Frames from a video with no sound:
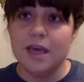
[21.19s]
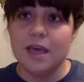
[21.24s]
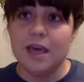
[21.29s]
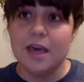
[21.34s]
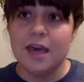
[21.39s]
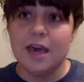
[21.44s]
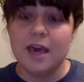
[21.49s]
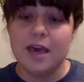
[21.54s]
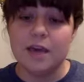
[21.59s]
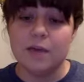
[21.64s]

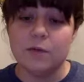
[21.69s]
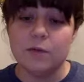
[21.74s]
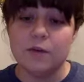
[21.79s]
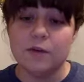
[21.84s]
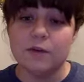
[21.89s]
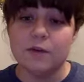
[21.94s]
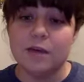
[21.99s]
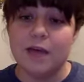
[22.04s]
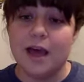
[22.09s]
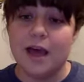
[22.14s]
and
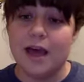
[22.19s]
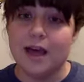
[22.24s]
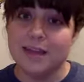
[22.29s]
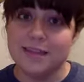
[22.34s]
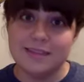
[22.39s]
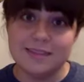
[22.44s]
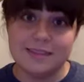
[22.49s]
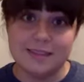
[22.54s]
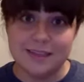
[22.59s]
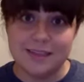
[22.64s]
when I
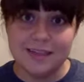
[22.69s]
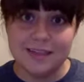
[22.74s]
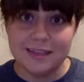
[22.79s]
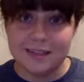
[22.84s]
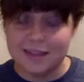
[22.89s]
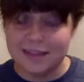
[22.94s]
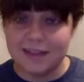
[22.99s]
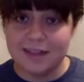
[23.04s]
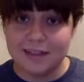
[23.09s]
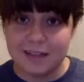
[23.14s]
see it
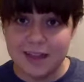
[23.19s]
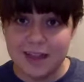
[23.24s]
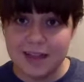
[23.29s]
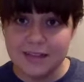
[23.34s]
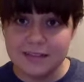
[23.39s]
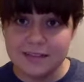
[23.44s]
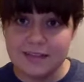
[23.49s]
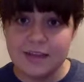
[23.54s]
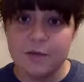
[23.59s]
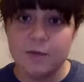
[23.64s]
in
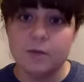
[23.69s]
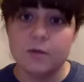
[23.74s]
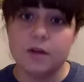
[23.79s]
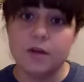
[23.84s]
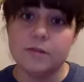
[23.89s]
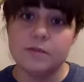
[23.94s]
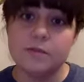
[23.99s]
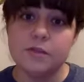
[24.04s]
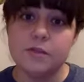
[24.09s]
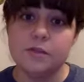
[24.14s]
class, I will
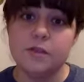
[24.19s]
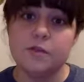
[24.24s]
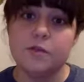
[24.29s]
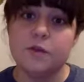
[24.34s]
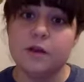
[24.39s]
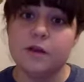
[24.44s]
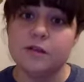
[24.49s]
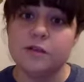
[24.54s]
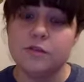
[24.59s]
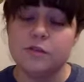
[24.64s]
come to you
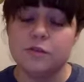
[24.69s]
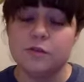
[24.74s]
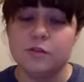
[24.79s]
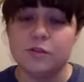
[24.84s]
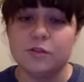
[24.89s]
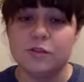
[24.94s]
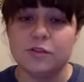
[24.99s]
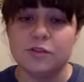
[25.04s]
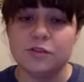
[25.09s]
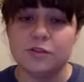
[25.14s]
and tune your
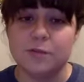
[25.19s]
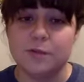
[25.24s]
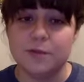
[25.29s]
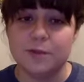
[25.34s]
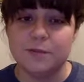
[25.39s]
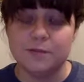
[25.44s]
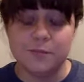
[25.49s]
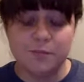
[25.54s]
instrument.